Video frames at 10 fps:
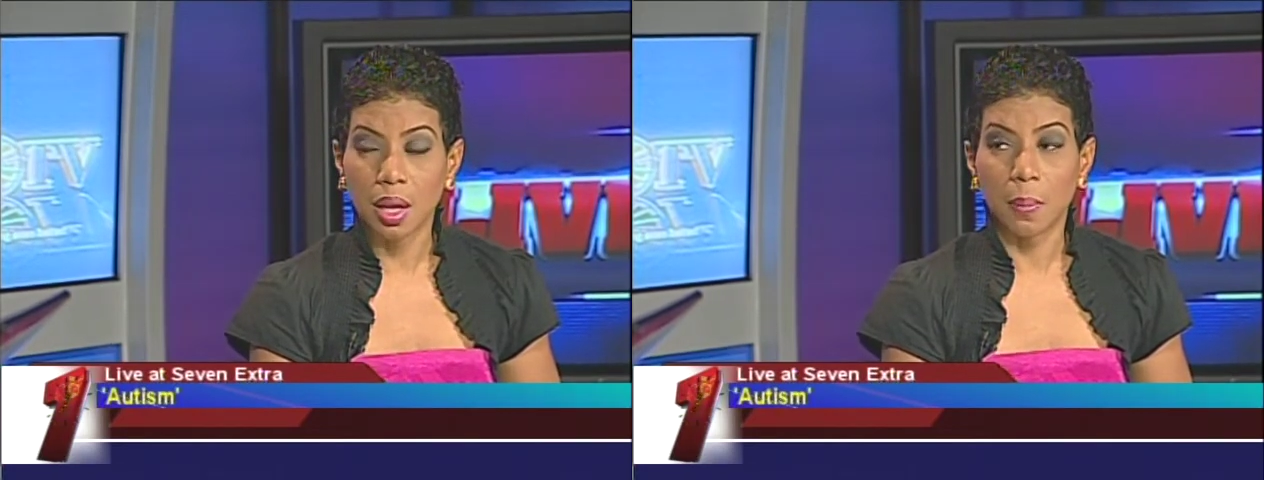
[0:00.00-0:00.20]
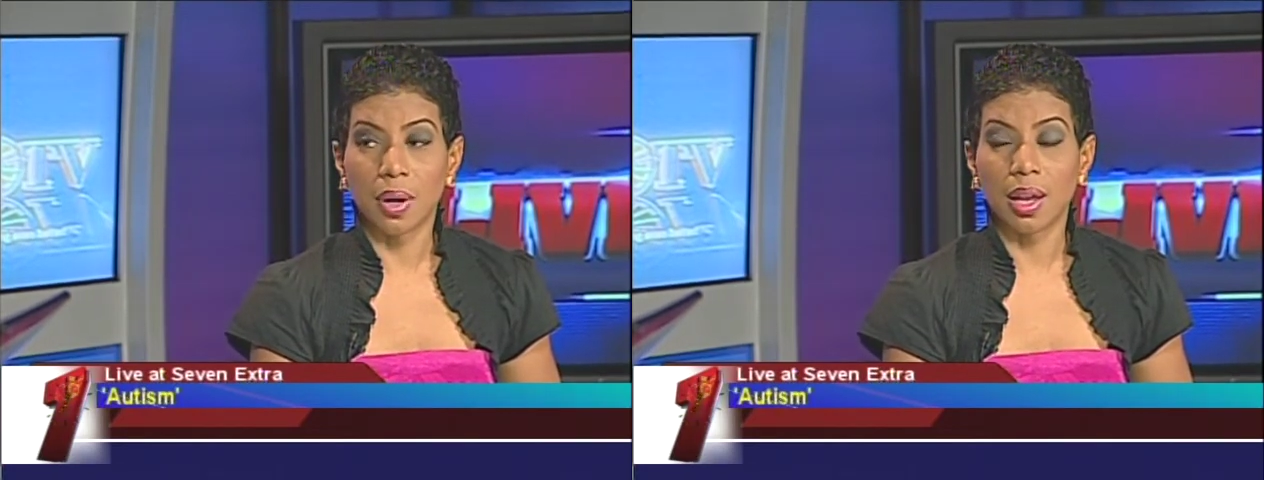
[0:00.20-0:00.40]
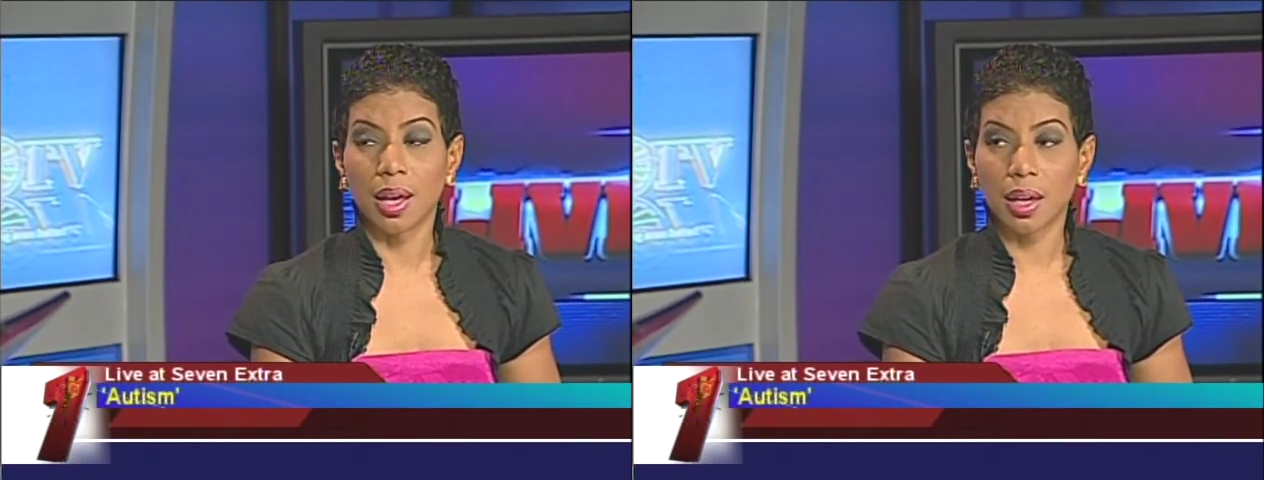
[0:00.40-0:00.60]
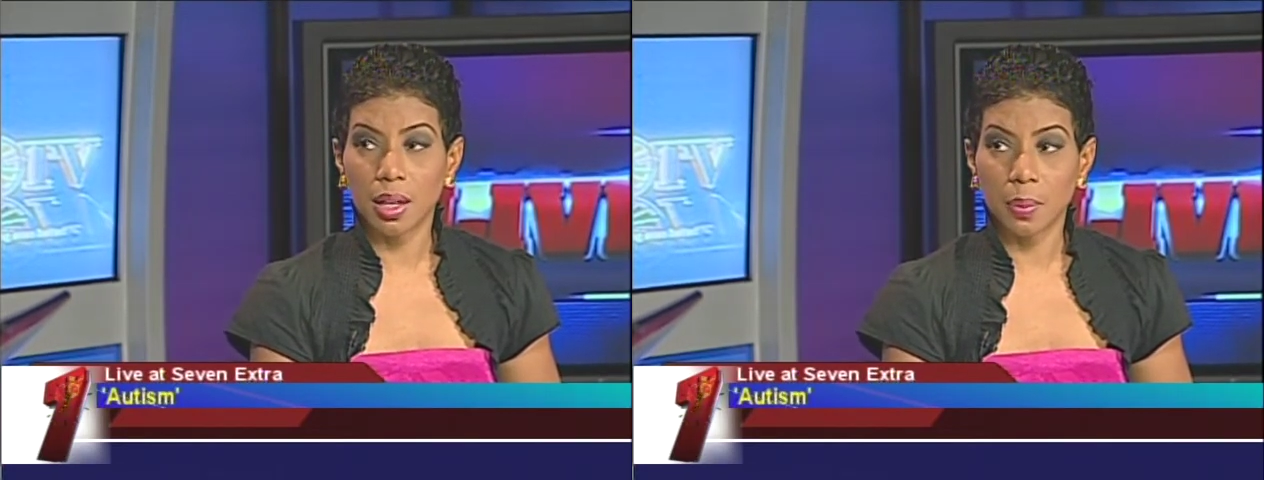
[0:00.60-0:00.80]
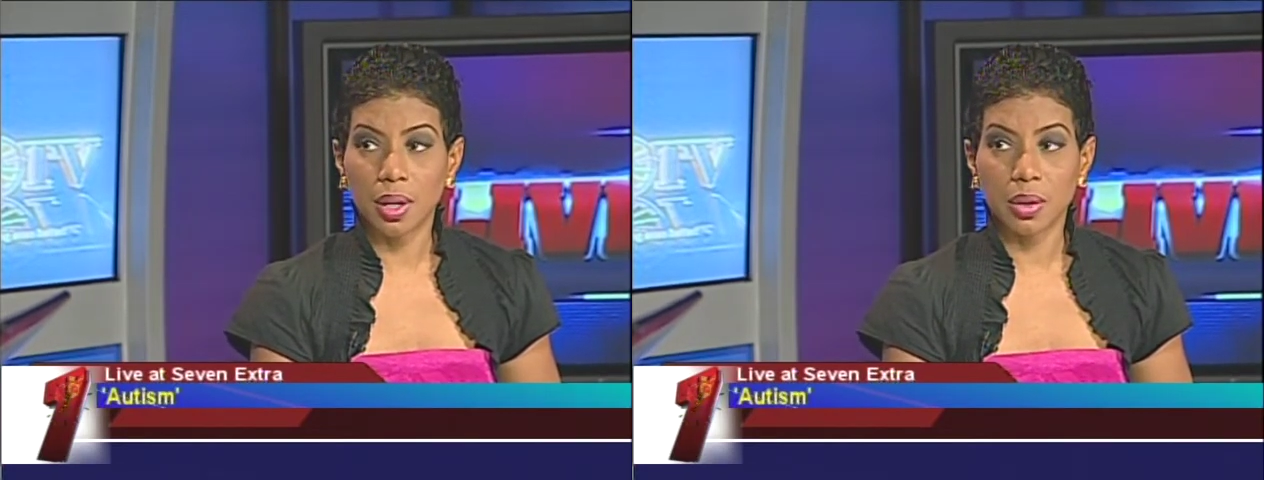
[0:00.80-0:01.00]
But like
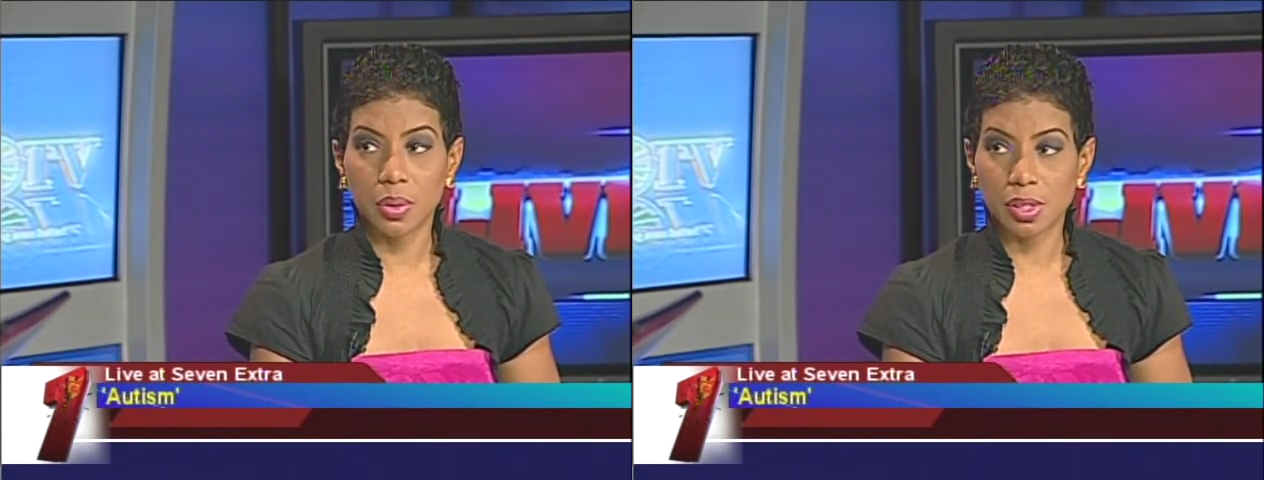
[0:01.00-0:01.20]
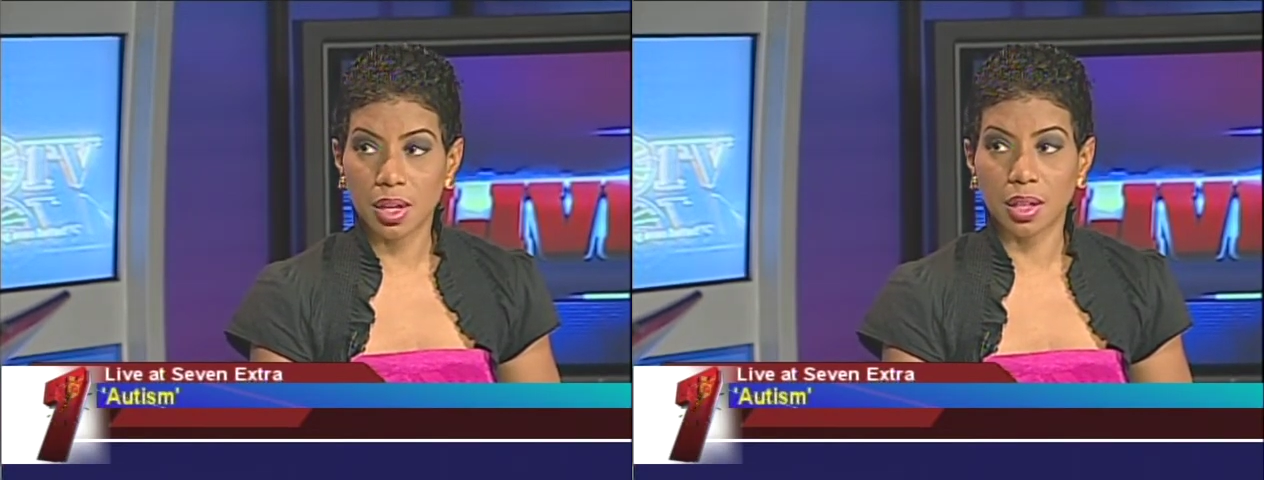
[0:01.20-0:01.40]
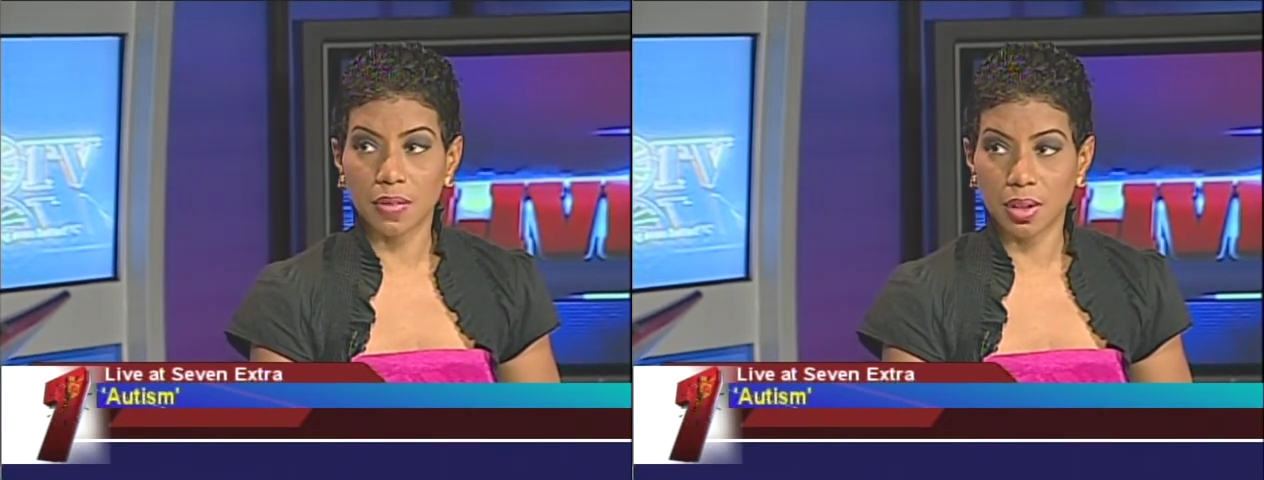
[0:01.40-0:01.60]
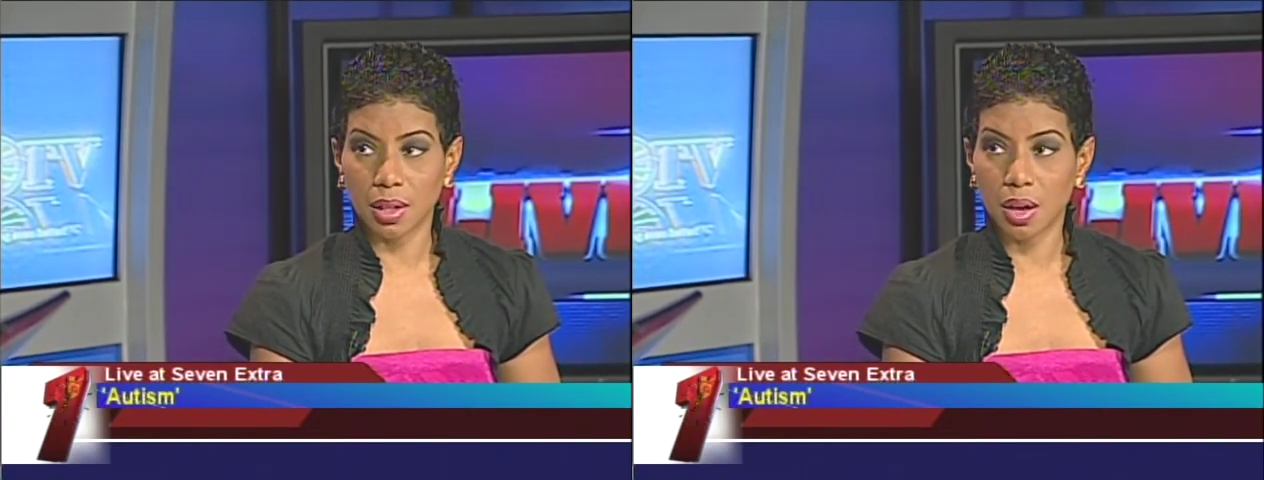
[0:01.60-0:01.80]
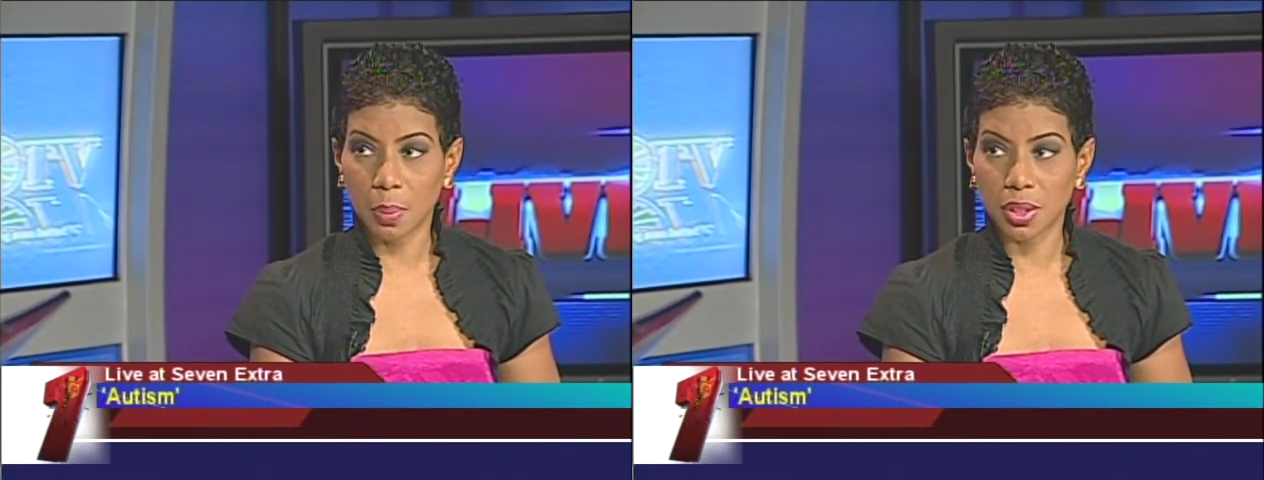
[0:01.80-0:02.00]
anybody who is not given an
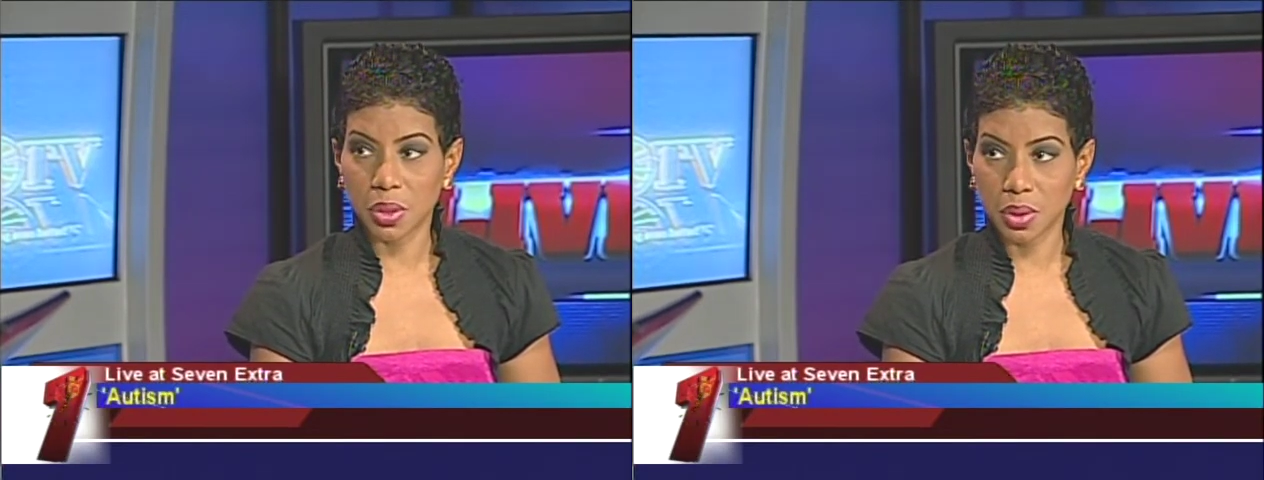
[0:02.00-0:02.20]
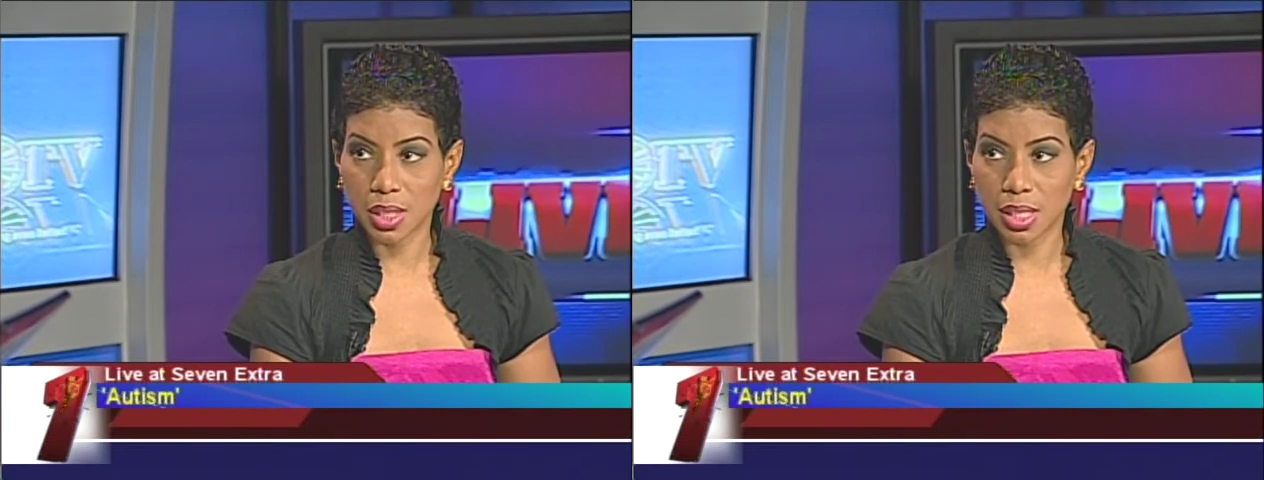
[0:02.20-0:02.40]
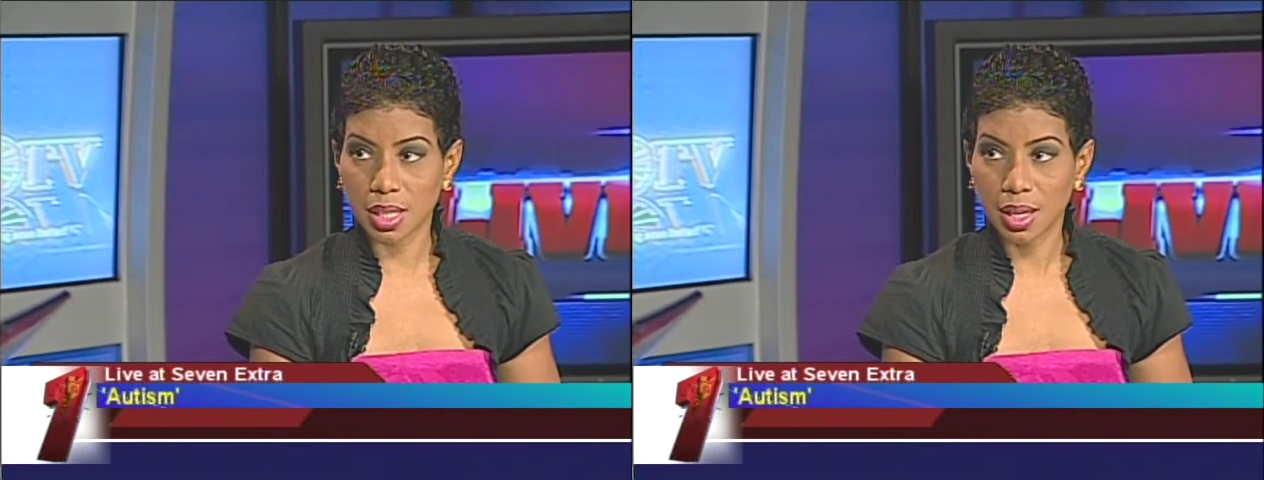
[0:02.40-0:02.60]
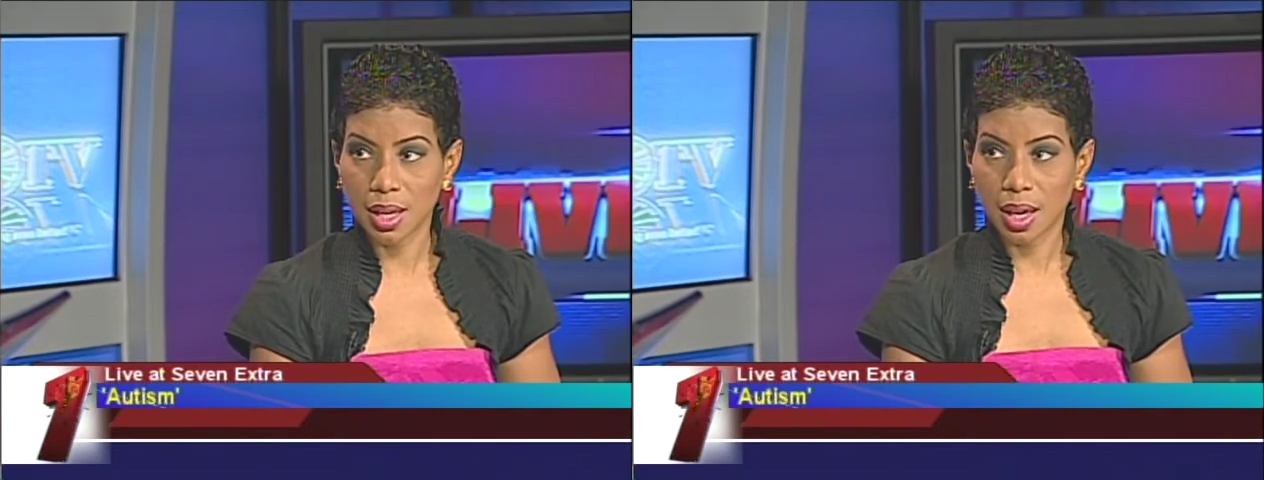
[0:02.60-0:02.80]
opportunity,